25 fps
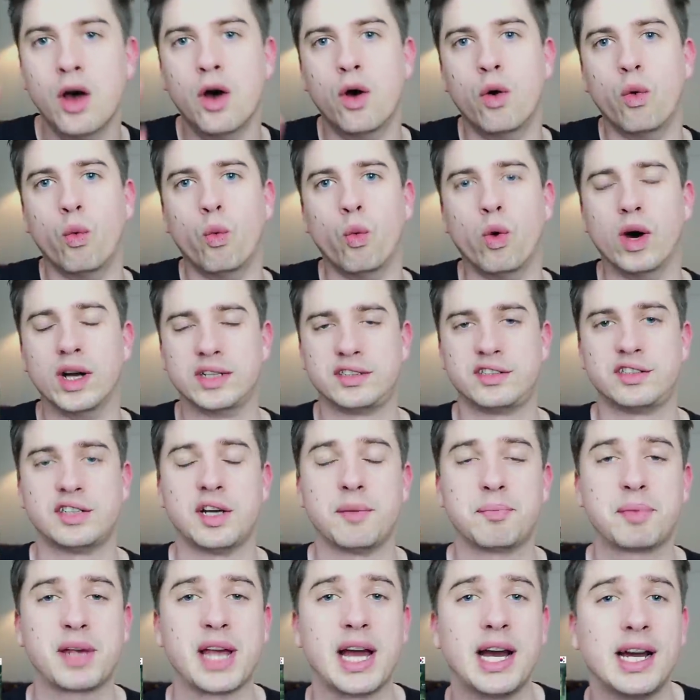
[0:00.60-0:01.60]
What's
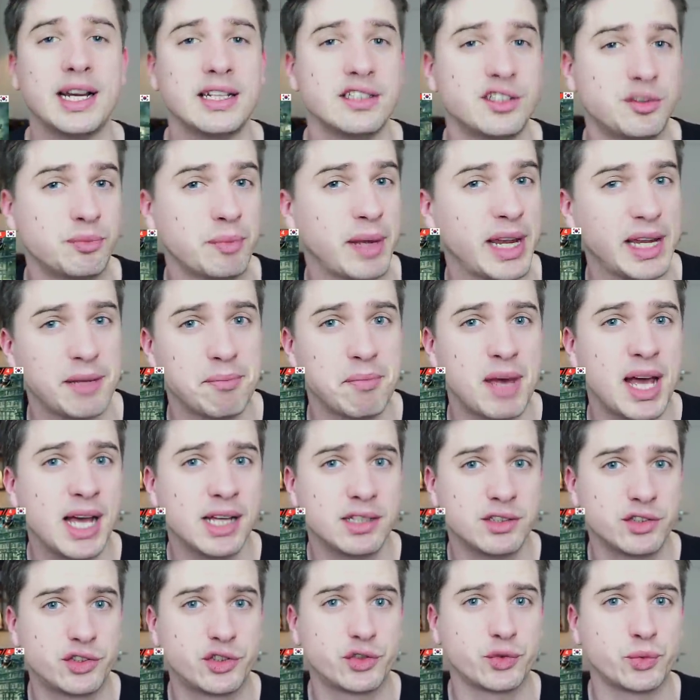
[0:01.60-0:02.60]
up guys,
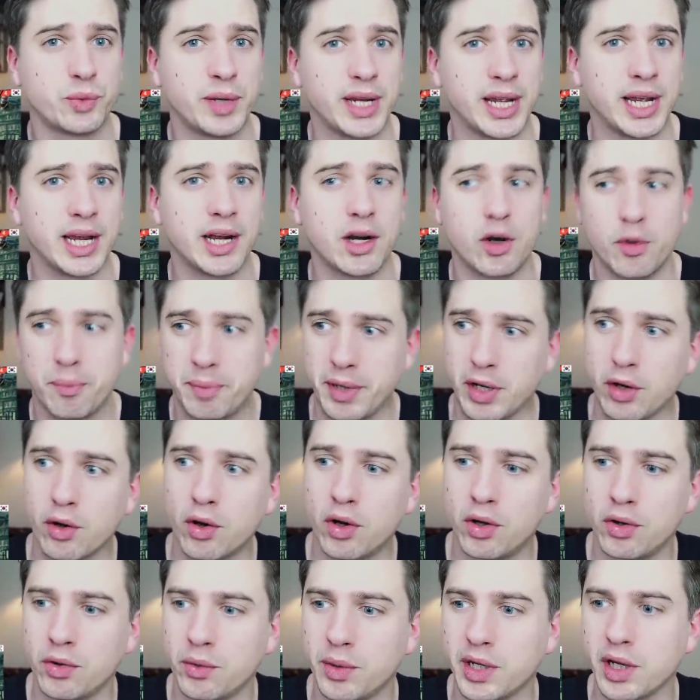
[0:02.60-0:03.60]
MainManSWE here, hoping you're
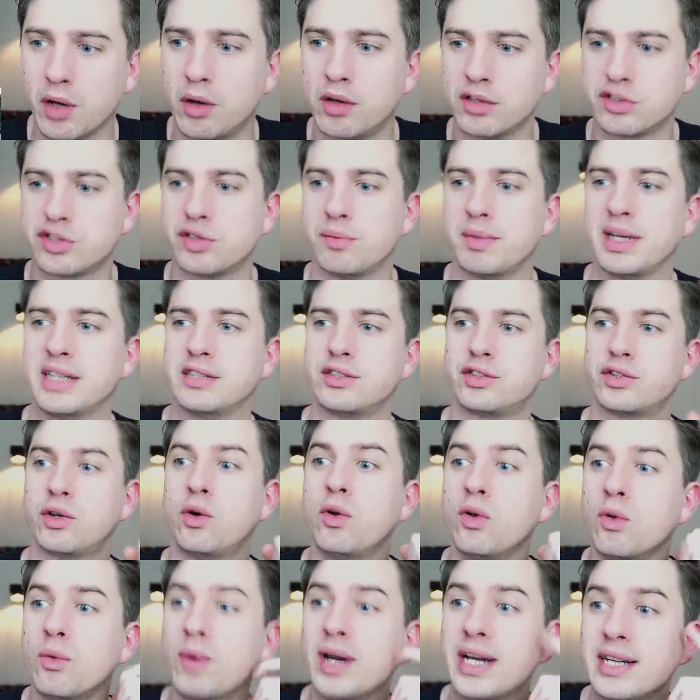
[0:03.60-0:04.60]
all doing awesome as
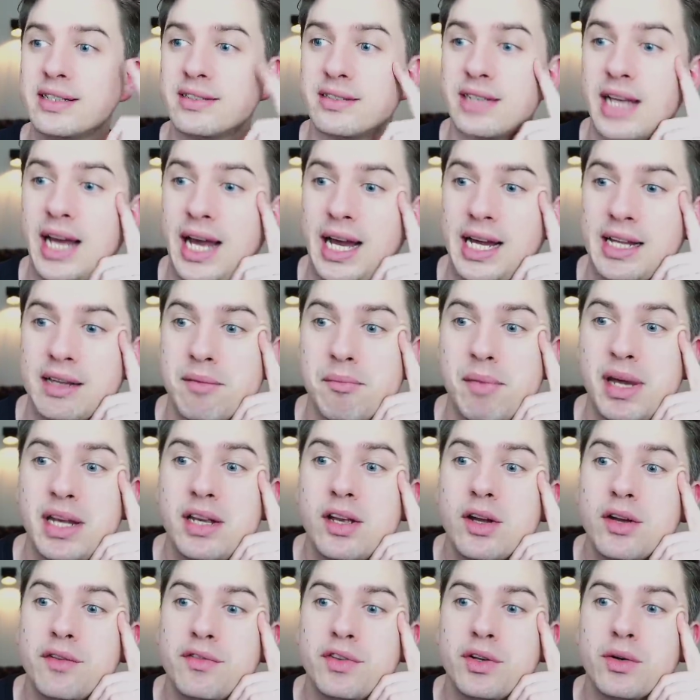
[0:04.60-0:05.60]
always, and
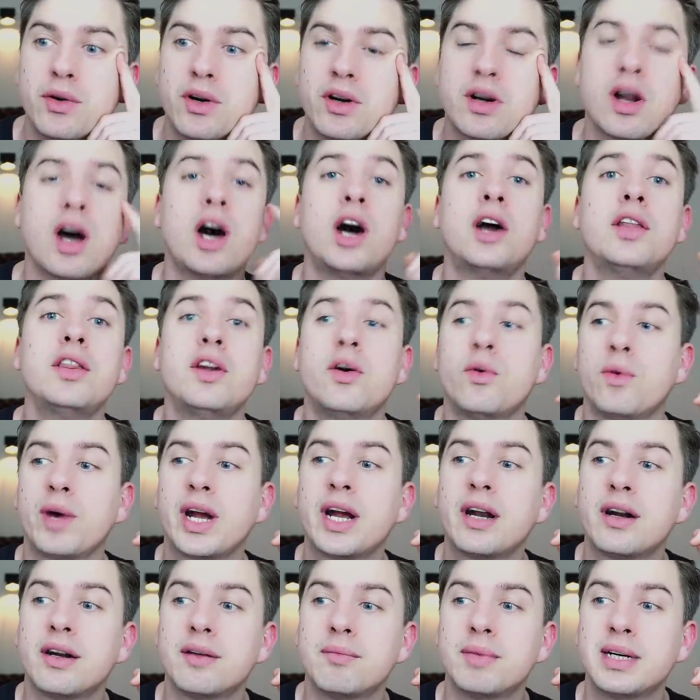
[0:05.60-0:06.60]
many of you are
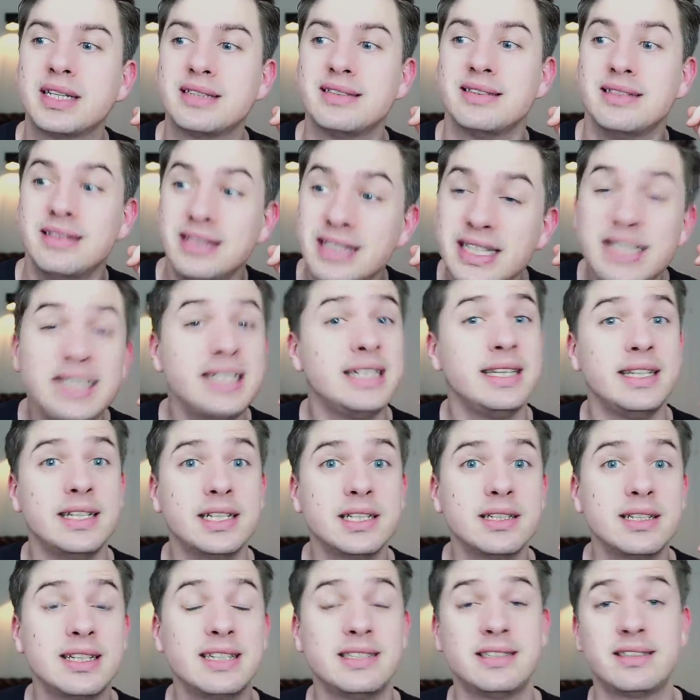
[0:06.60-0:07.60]
unaware, but
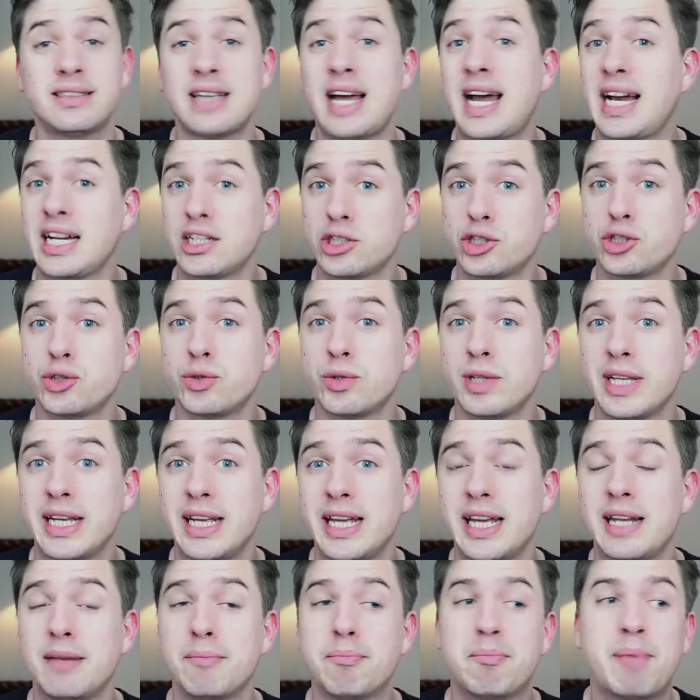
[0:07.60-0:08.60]
TheMainManSWE is
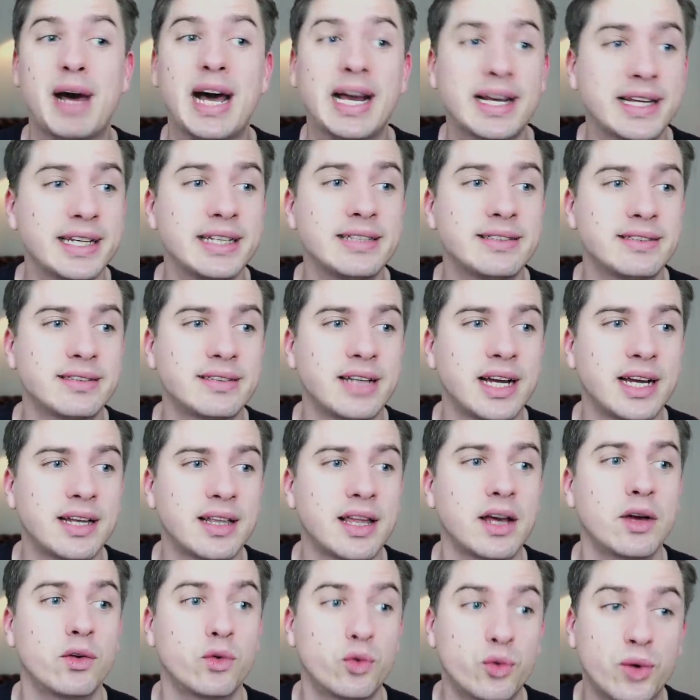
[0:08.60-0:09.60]
actually in
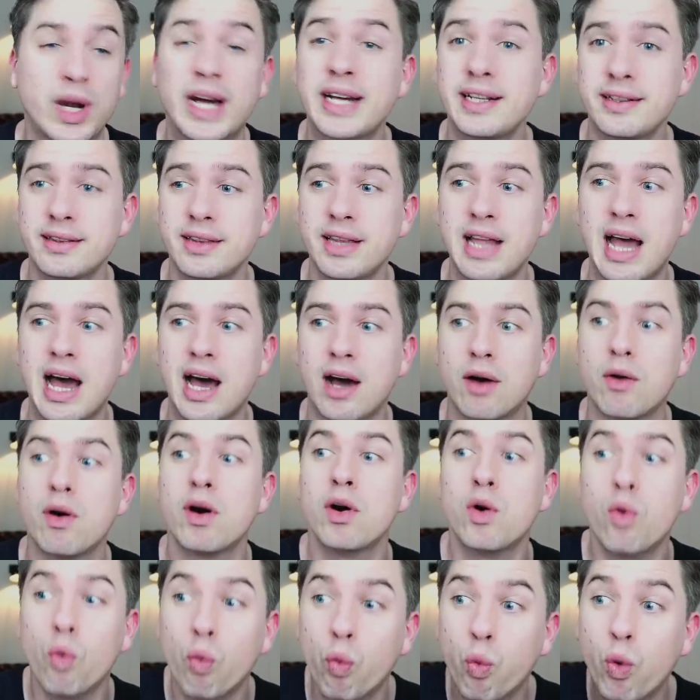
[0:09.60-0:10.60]
Pakistan right
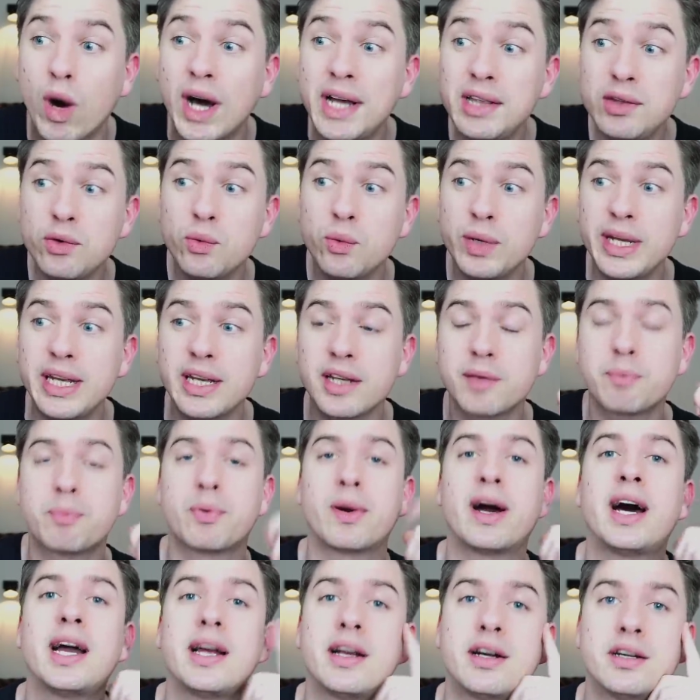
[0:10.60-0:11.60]
now, 1 week
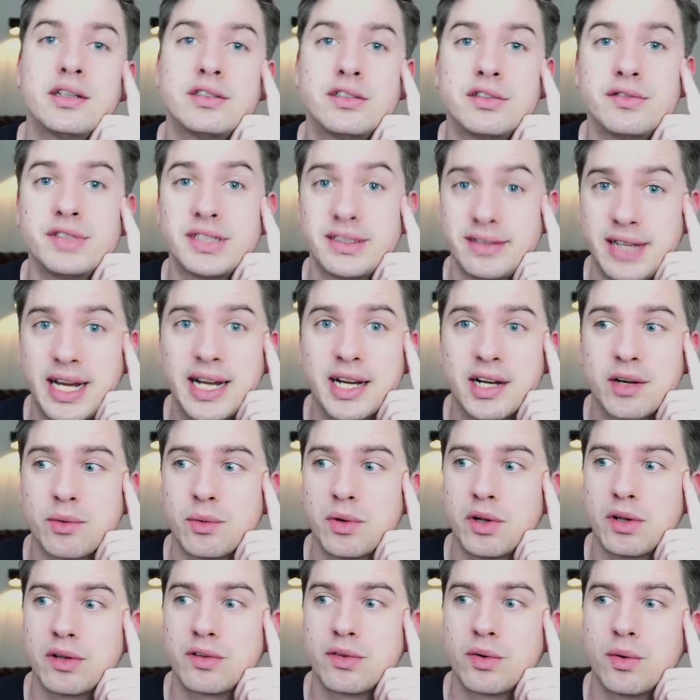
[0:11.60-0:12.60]
prior to the Tekken
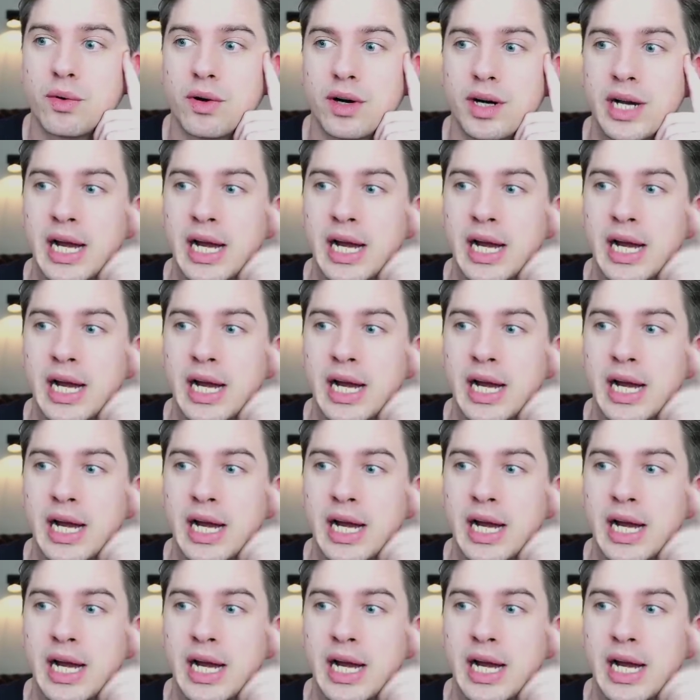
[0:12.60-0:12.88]
World Tour,